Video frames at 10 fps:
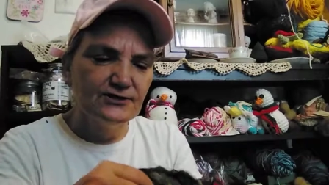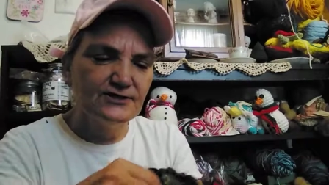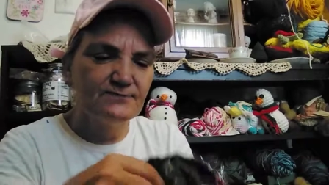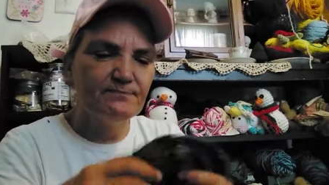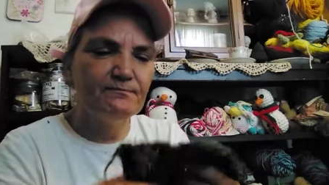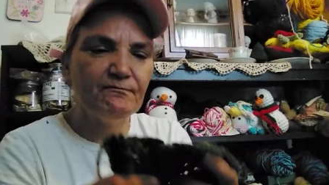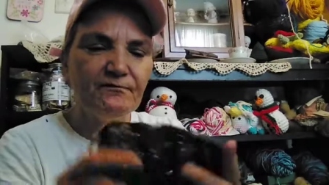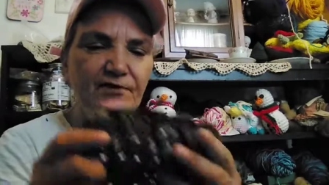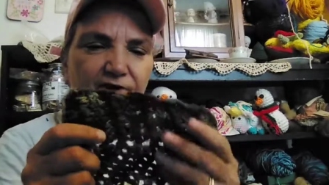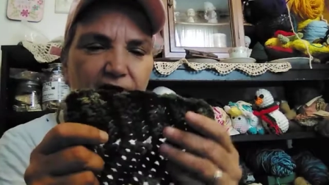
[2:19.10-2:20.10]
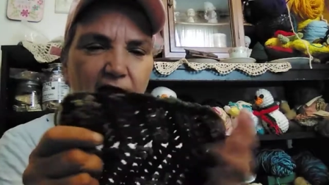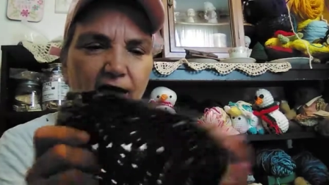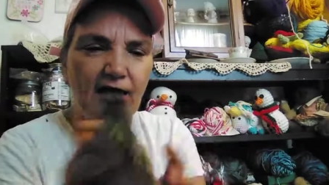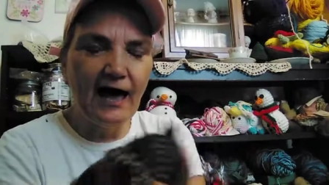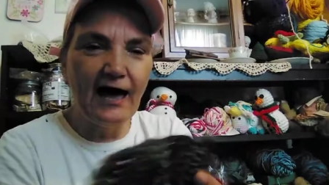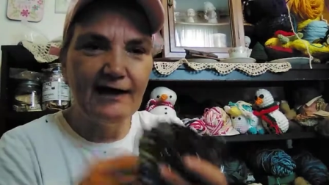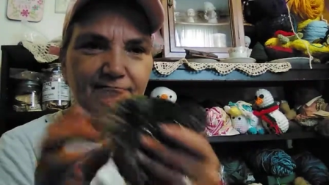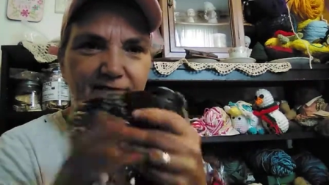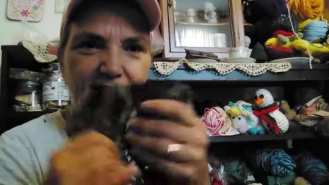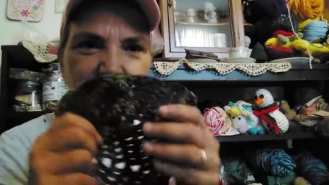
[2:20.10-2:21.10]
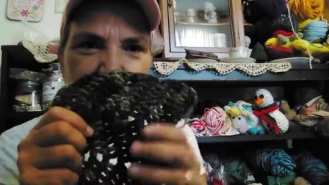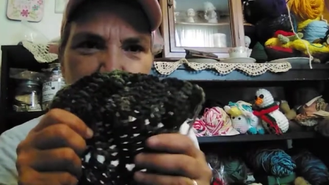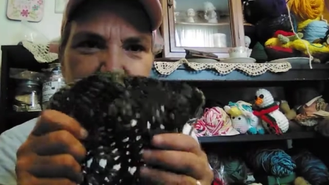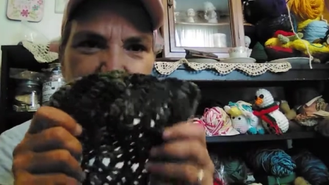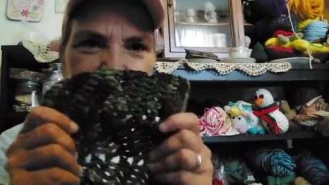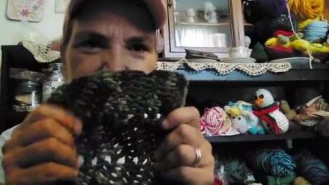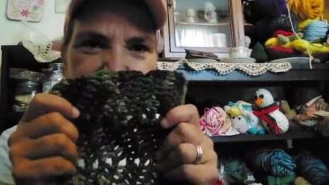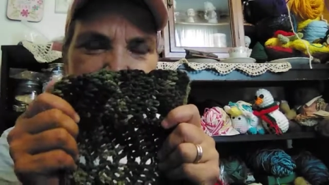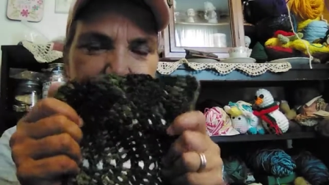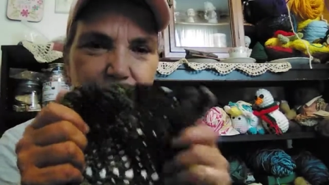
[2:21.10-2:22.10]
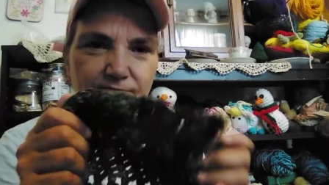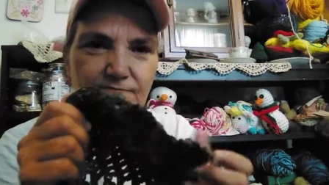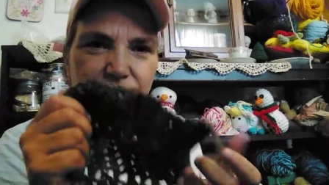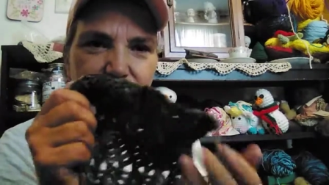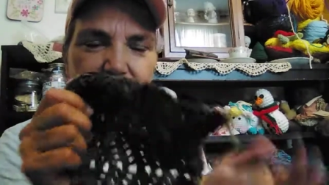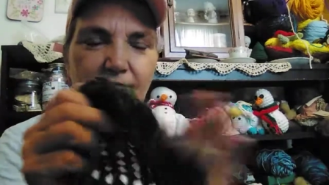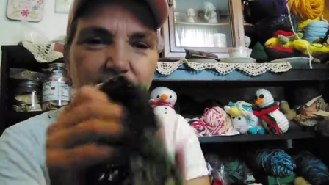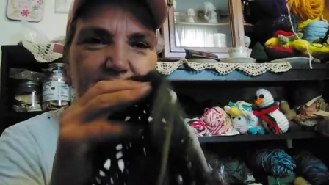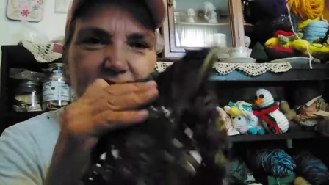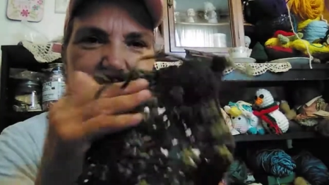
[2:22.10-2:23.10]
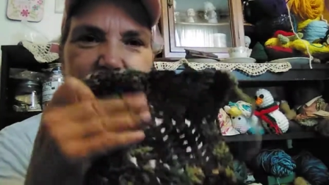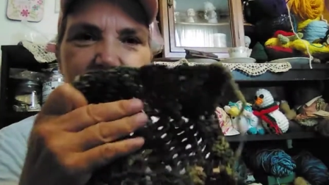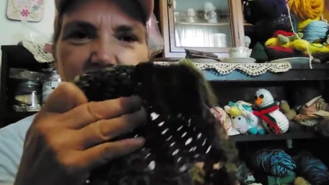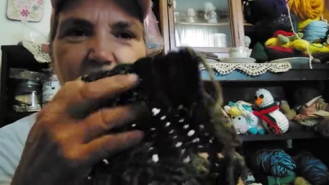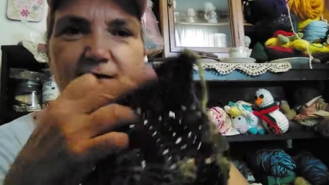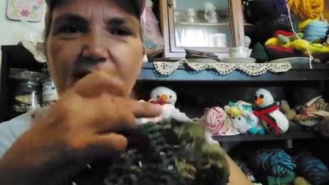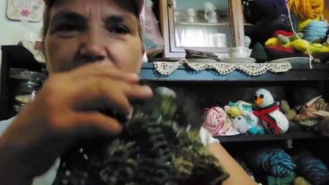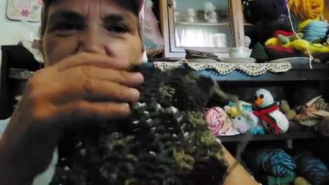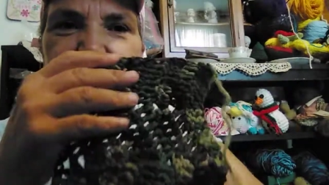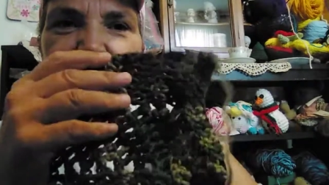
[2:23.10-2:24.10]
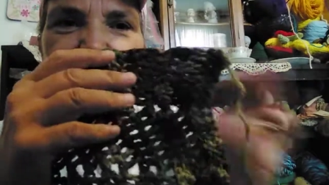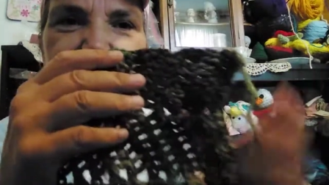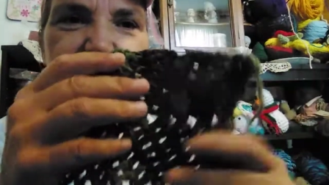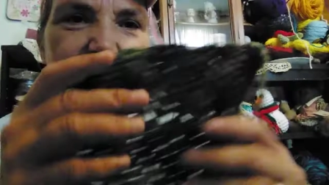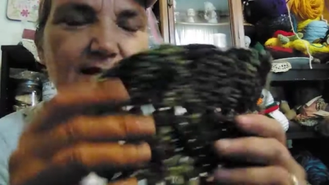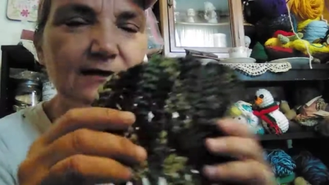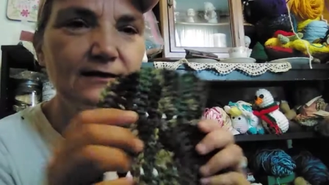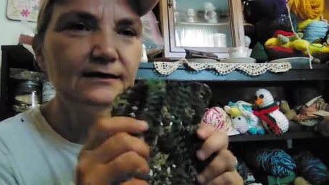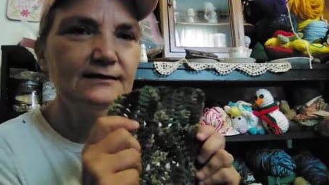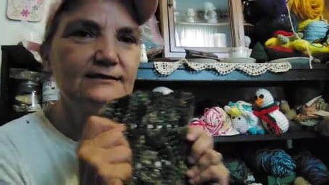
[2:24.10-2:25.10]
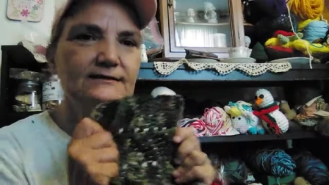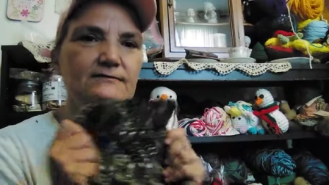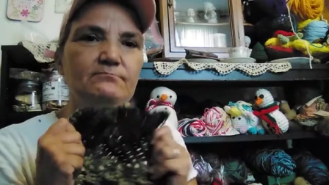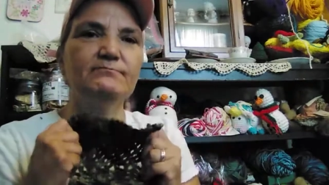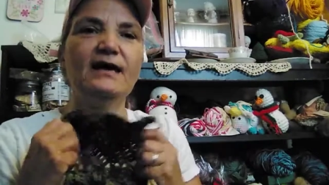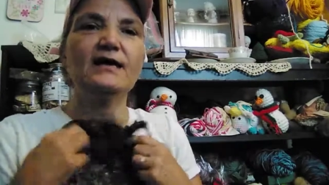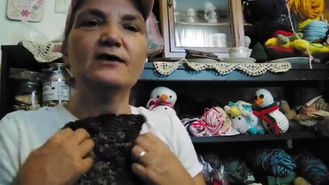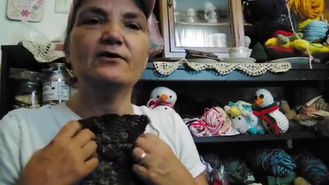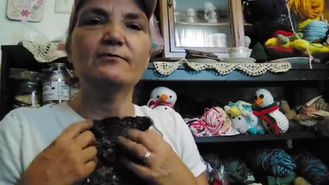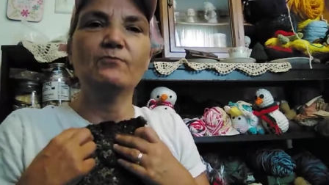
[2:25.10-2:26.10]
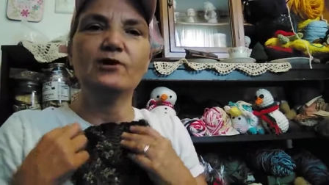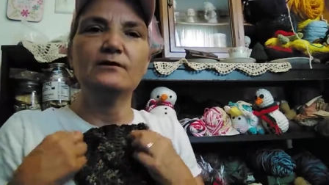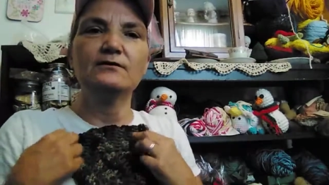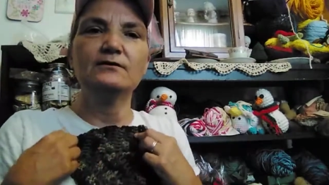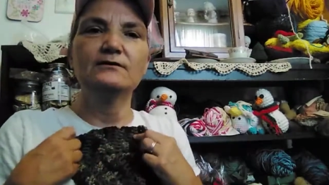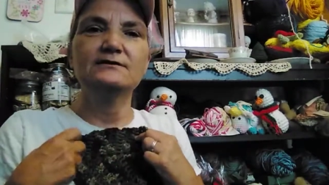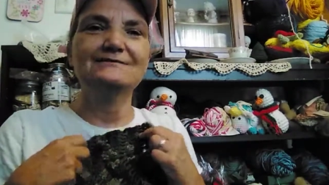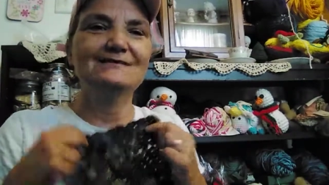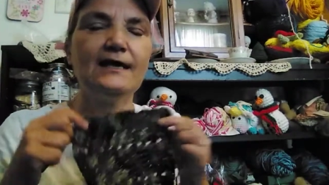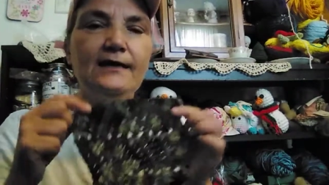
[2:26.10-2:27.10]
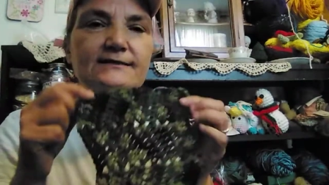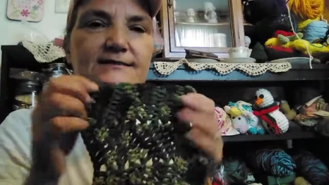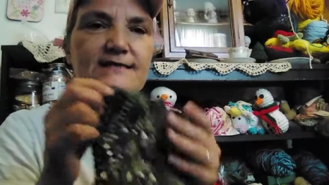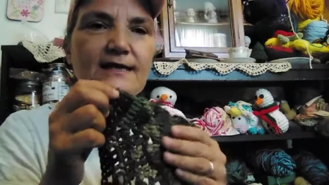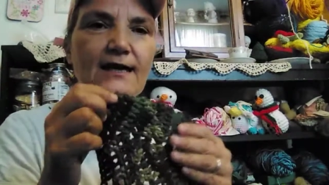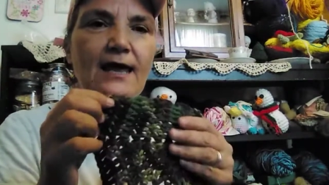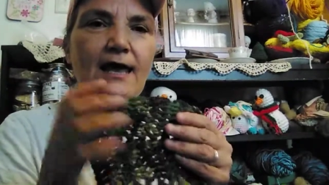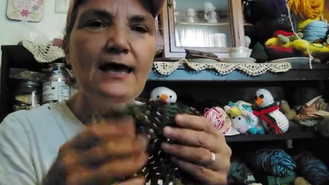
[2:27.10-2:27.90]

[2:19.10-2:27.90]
just for eye value, because I you can't really tell. I wish you could see eh, back here more. Can't see.